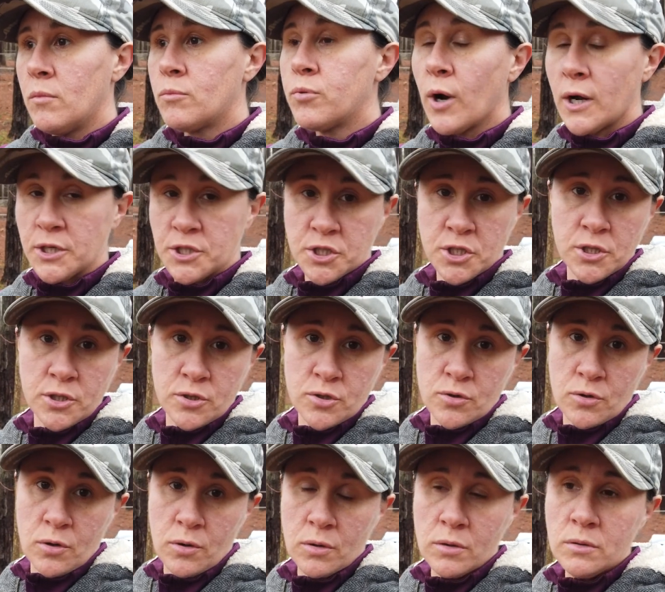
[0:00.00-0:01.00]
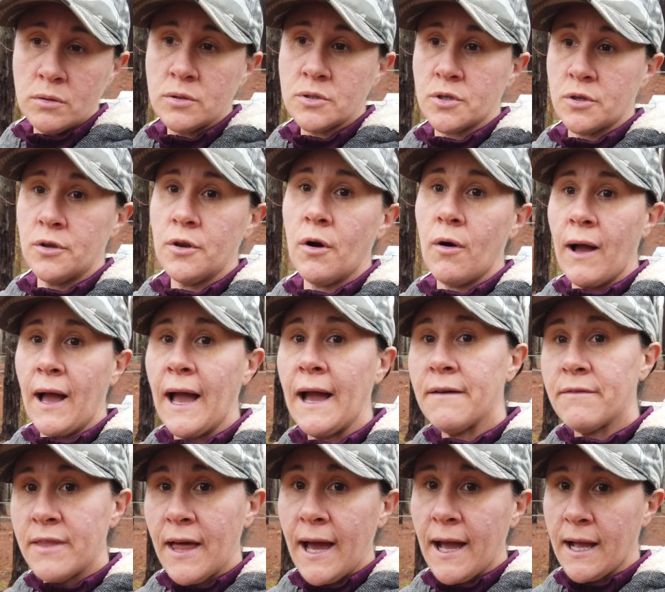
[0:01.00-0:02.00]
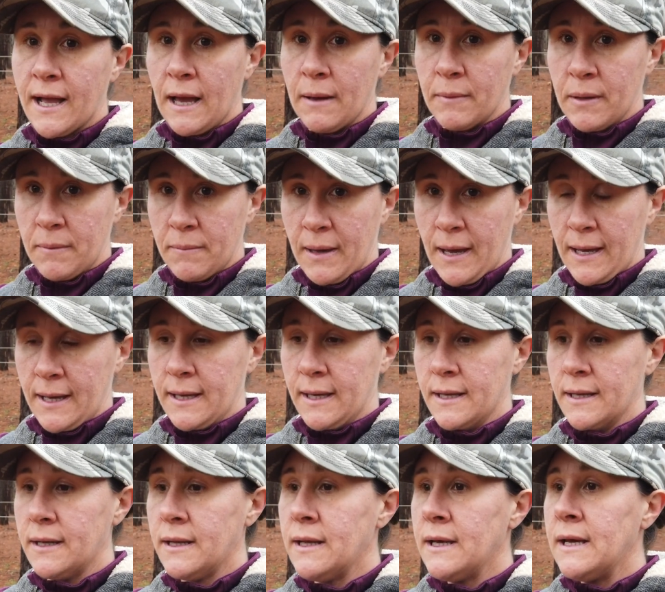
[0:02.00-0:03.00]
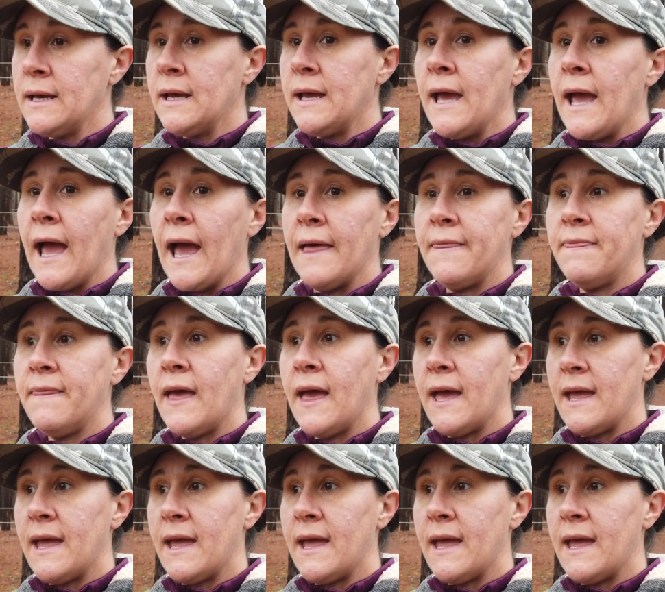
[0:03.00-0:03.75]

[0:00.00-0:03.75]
brush control, so you don't have that coming back in. And